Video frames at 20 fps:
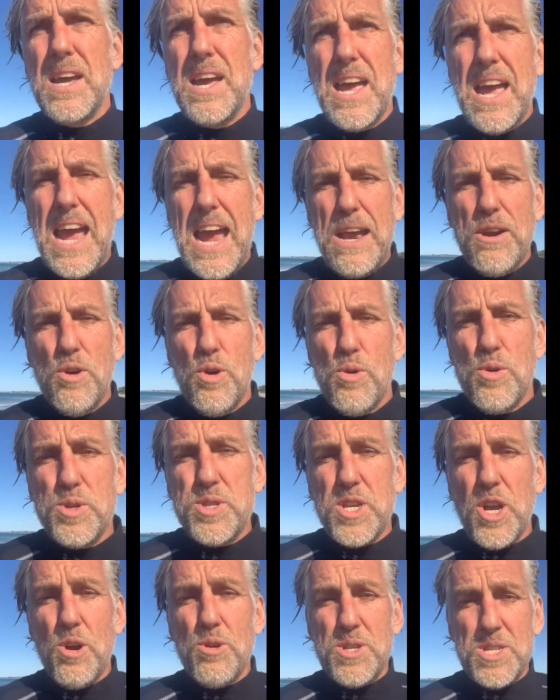and
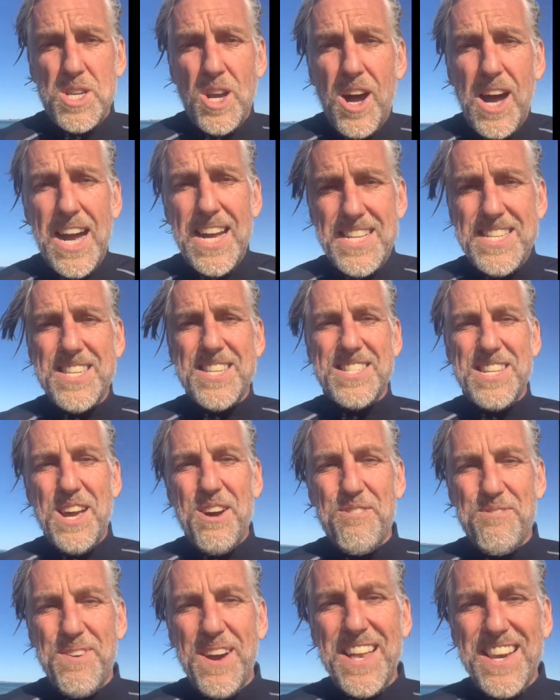also science is now
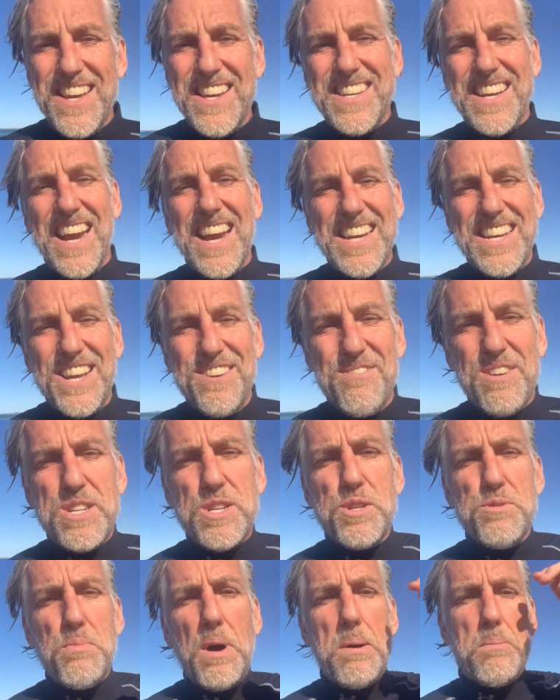validating, which
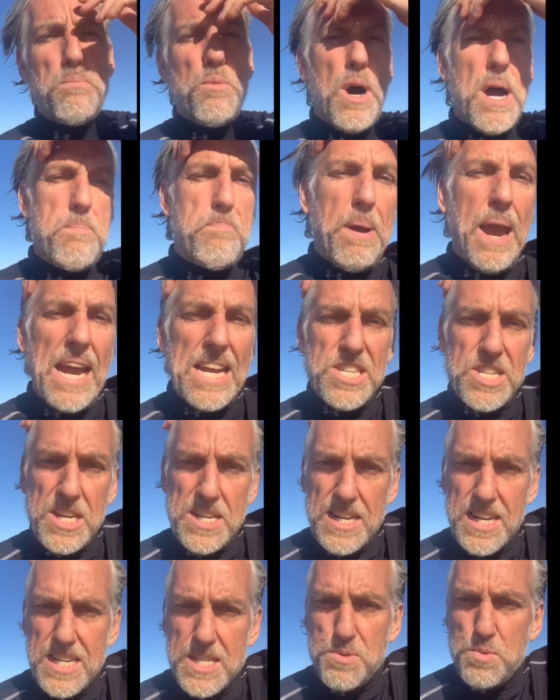is what my passion
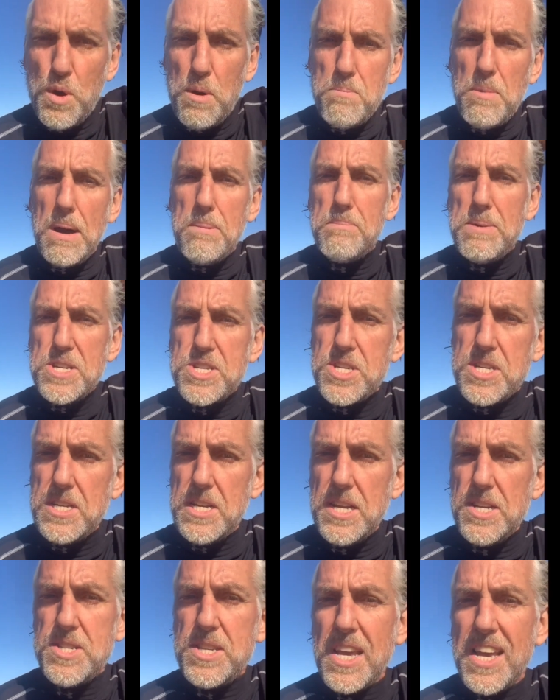is, what my mission
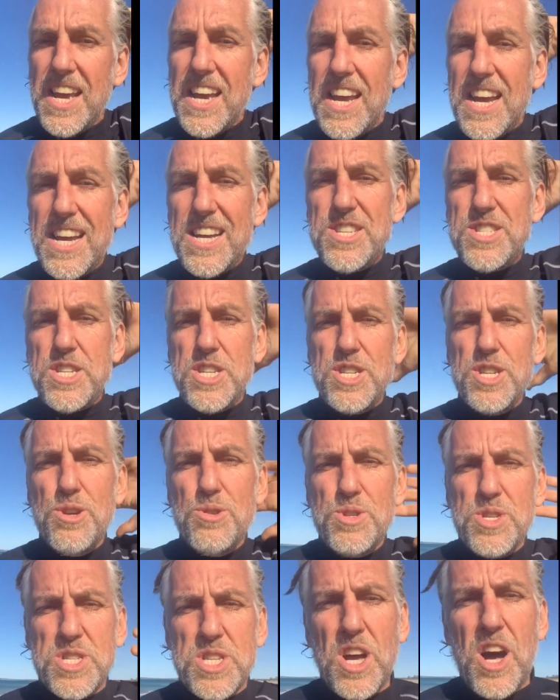is, is to
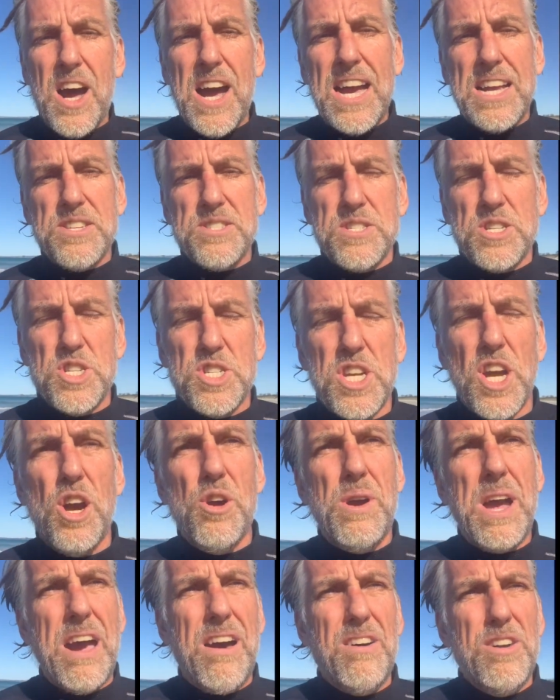use science to show
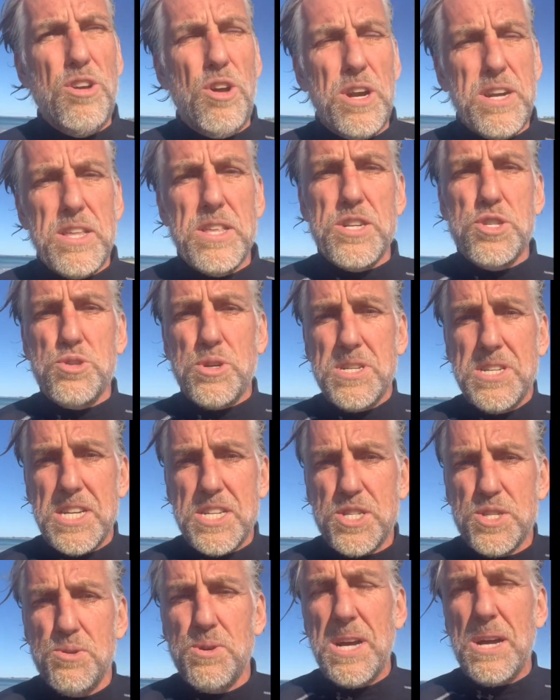how a lot of the
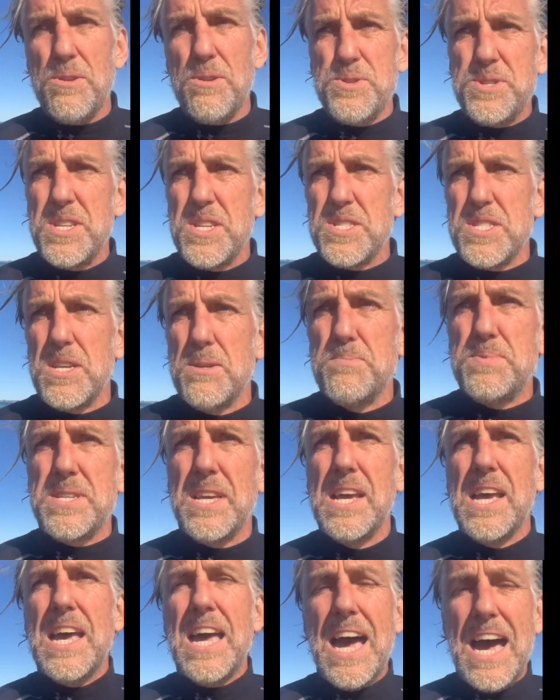traditional health systems
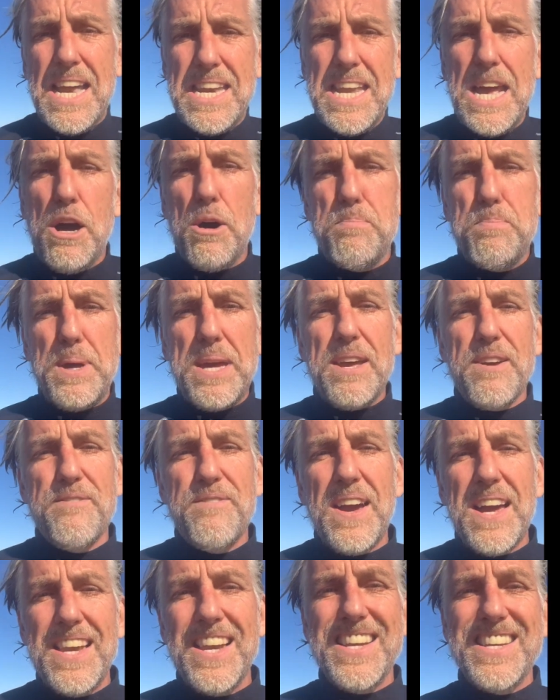are now being
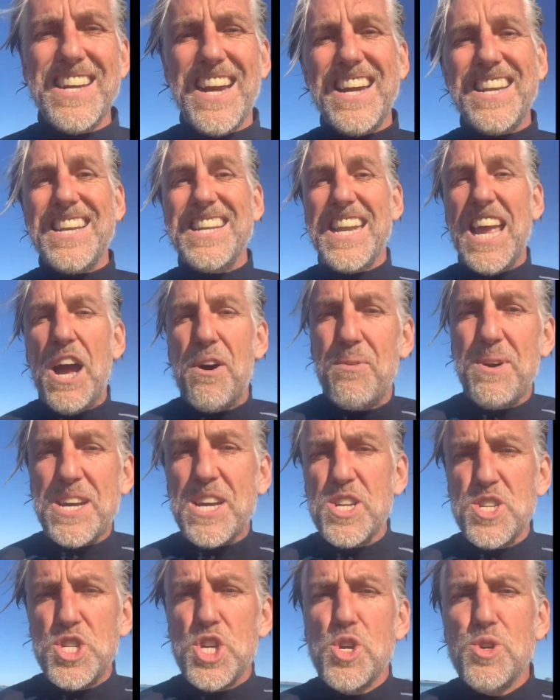validated and how we
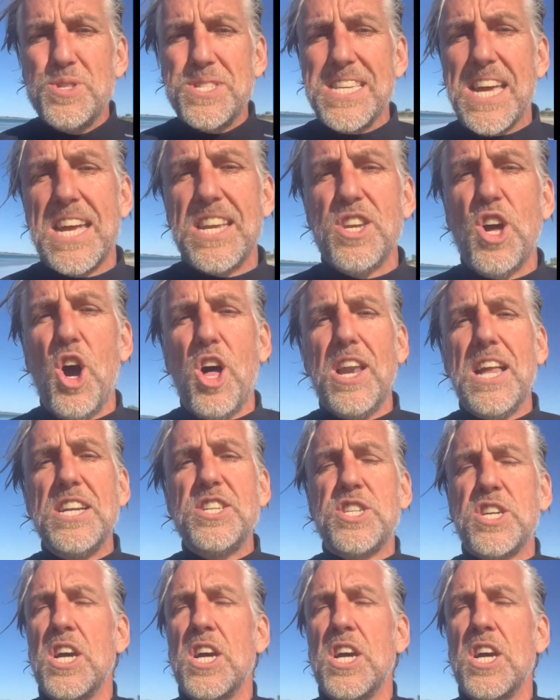can use that knowledge